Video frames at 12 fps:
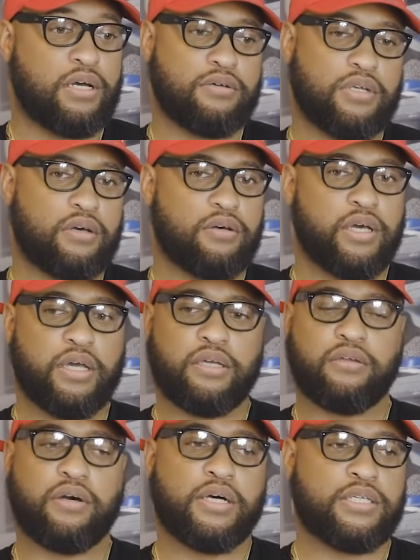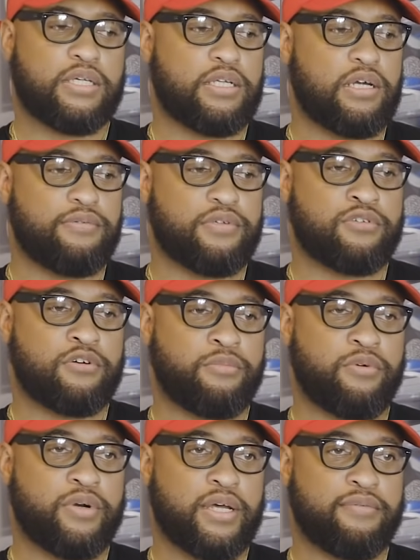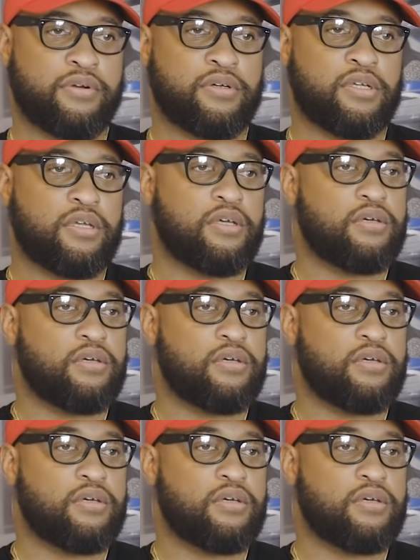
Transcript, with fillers: I was like, okay, you know, I sent it over to him or whatever.